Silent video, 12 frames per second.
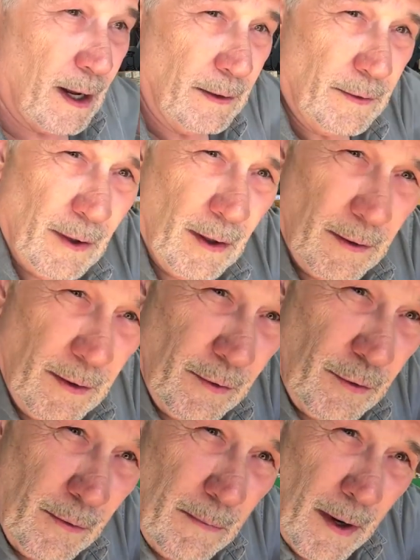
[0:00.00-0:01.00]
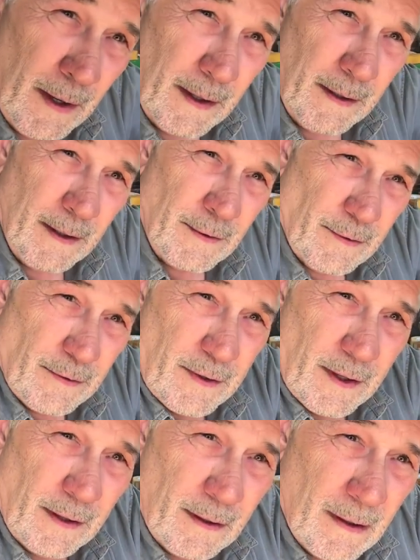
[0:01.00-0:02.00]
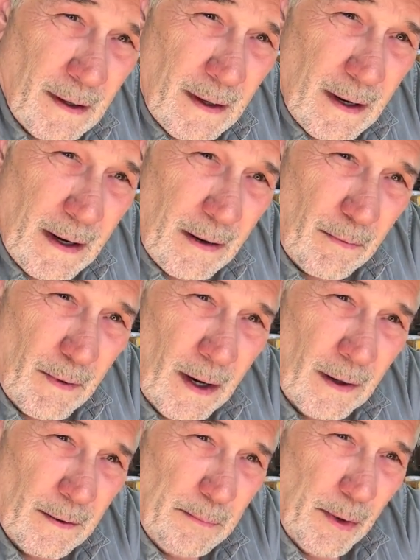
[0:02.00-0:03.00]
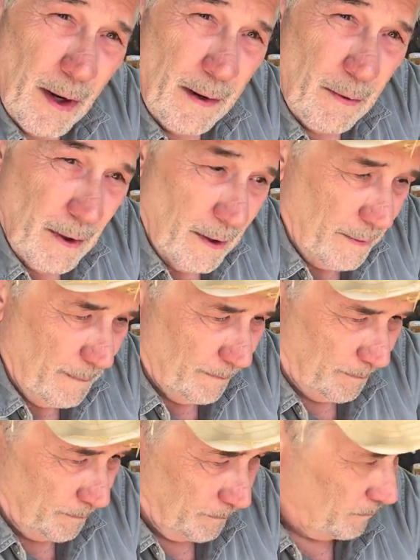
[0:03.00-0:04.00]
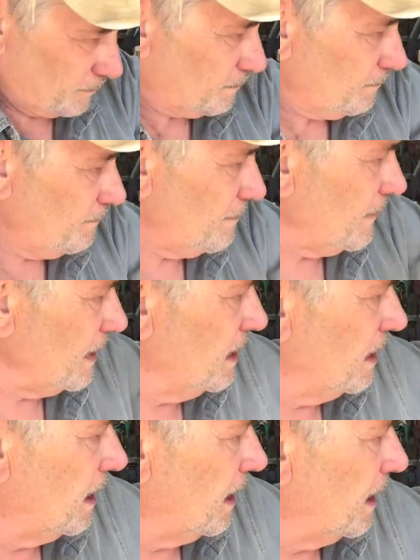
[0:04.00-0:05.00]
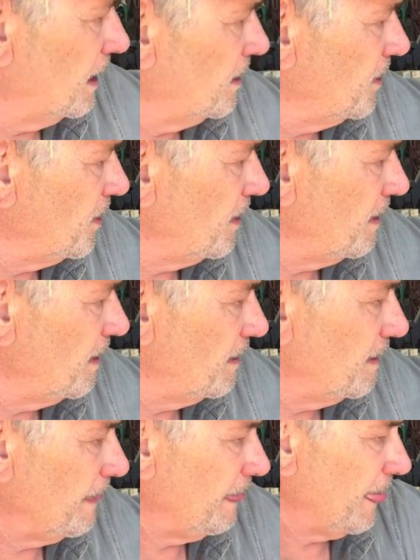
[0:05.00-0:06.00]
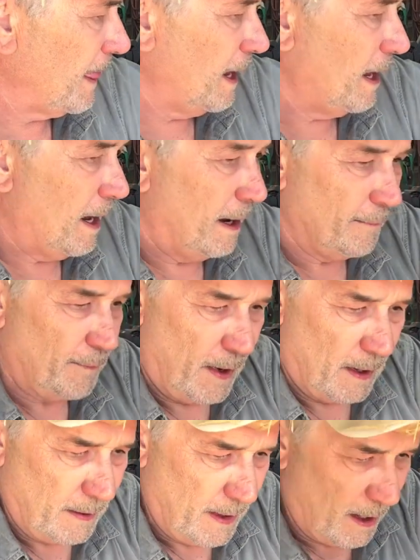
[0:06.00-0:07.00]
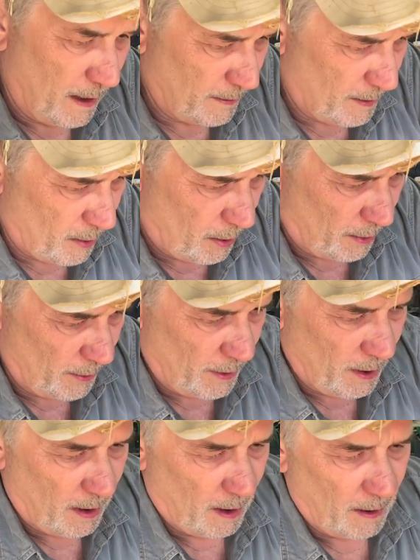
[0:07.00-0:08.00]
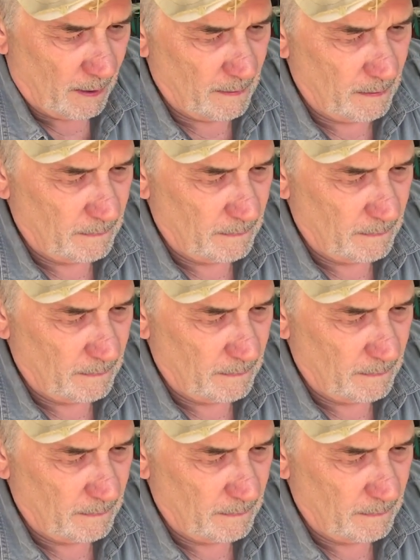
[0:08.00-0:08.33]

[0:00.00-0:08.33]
I thought this would make an interesting round to play with. I found out on, I